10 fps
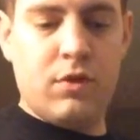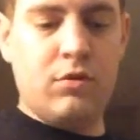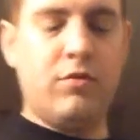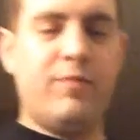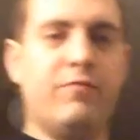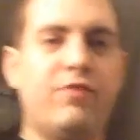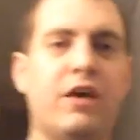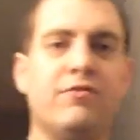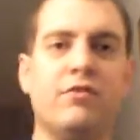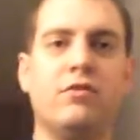A little bit
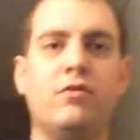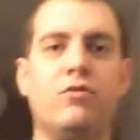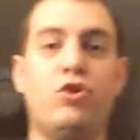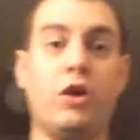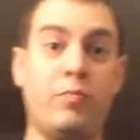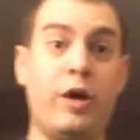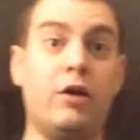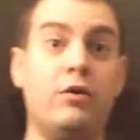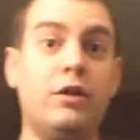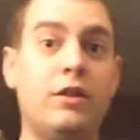faster. Check
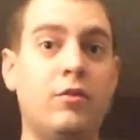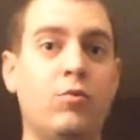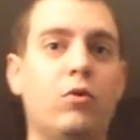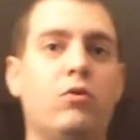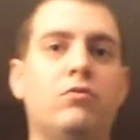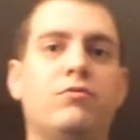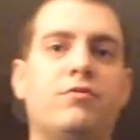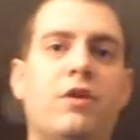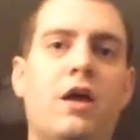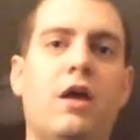pattern and then the
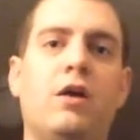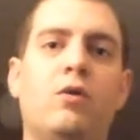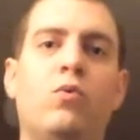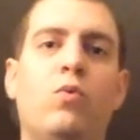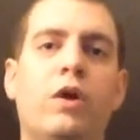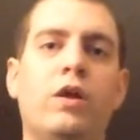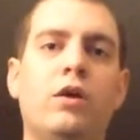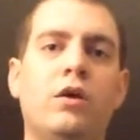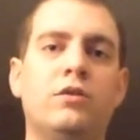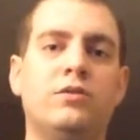rolls. And 1,
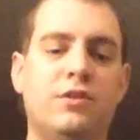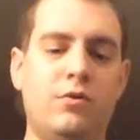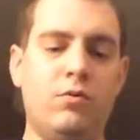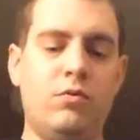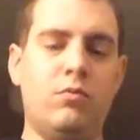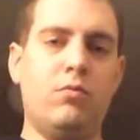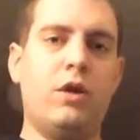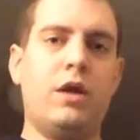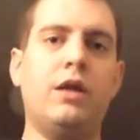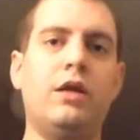2,
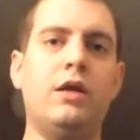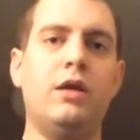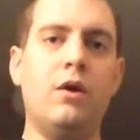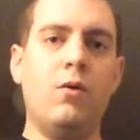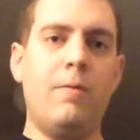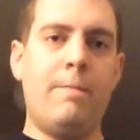ready, go.